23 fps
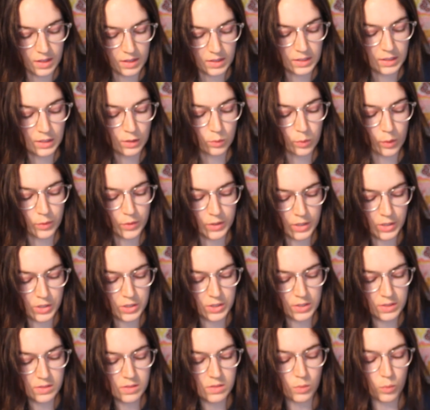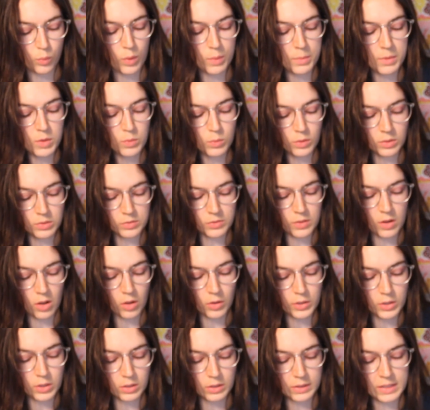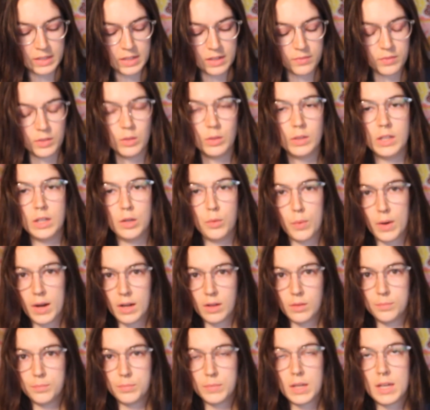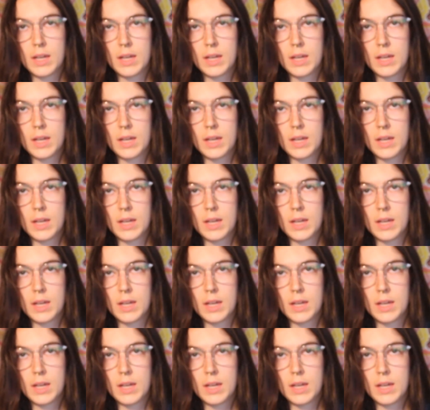in quotations, "Women will follow your lead if you lead well."